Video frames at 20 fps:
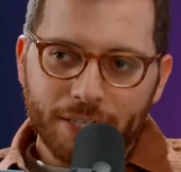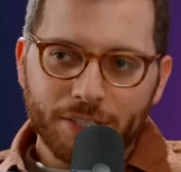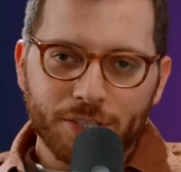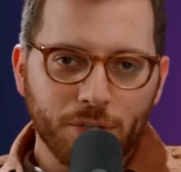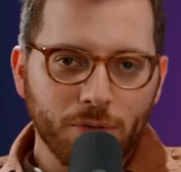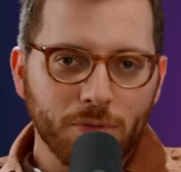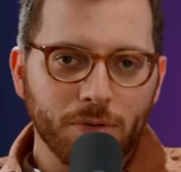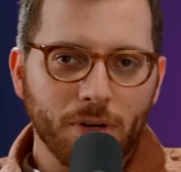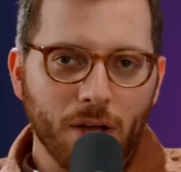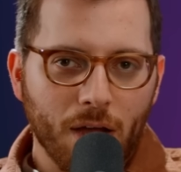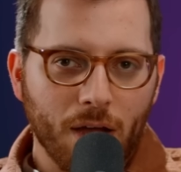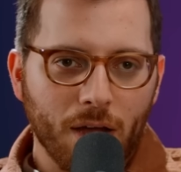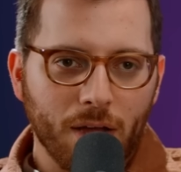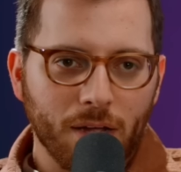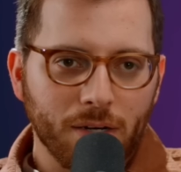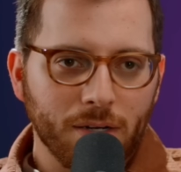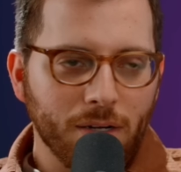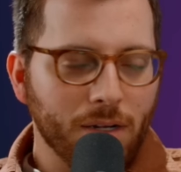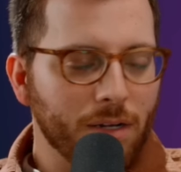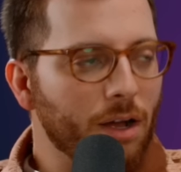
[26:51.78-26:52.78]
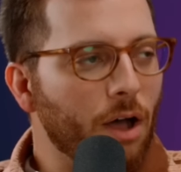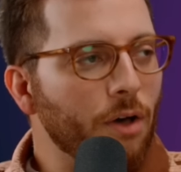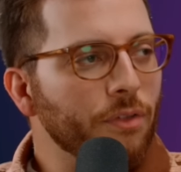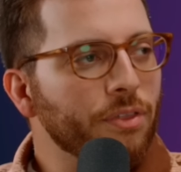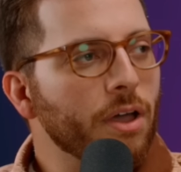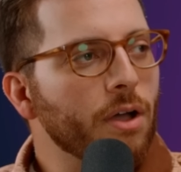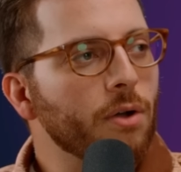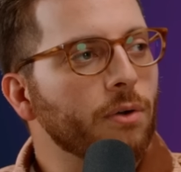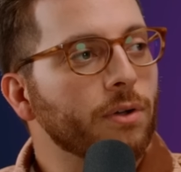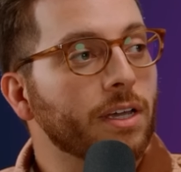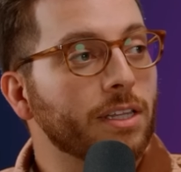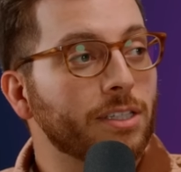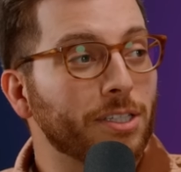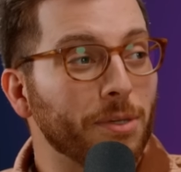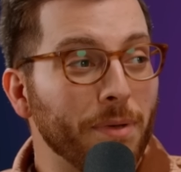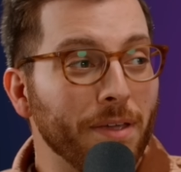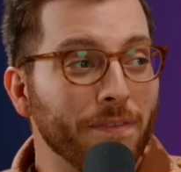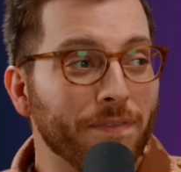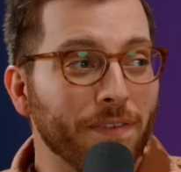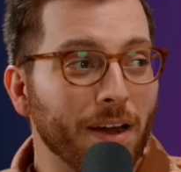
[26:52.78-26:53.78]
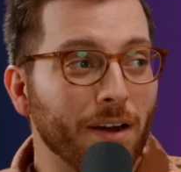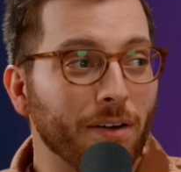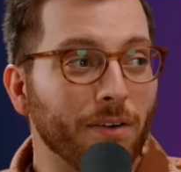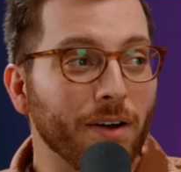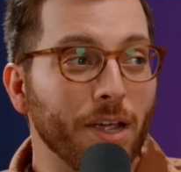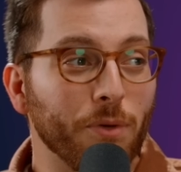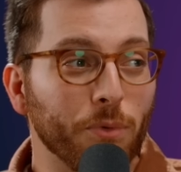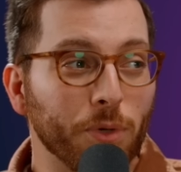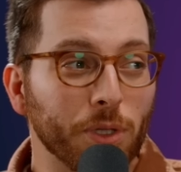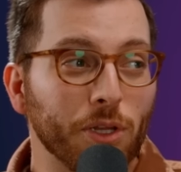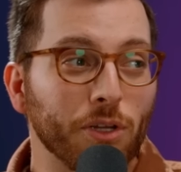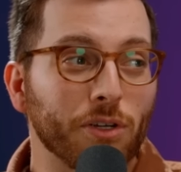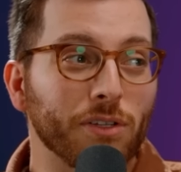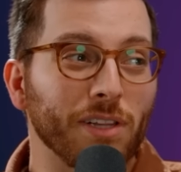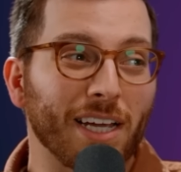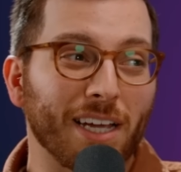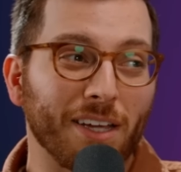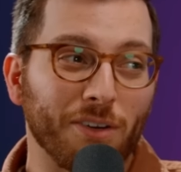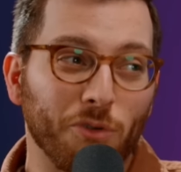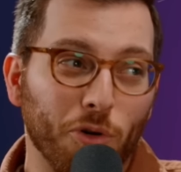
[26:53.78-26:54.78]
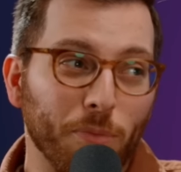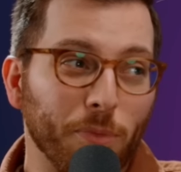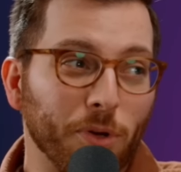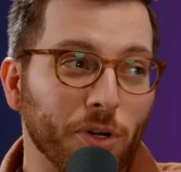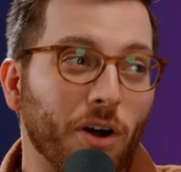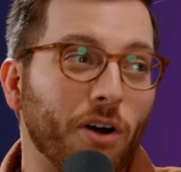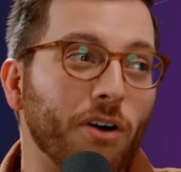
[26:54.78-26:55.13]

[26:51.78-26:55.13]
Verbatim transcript: I no. do not. Although, oh, no. to be fair, it would look like a normal